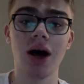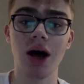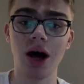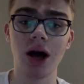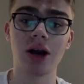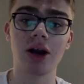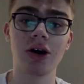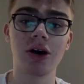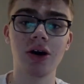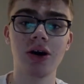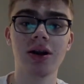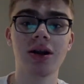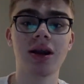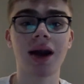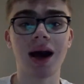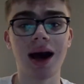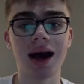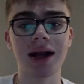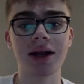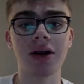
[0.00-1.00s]
a Good
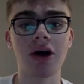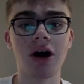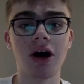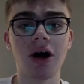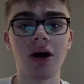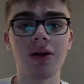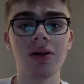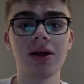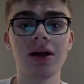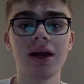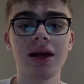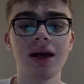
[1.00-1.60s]
Guy Doll.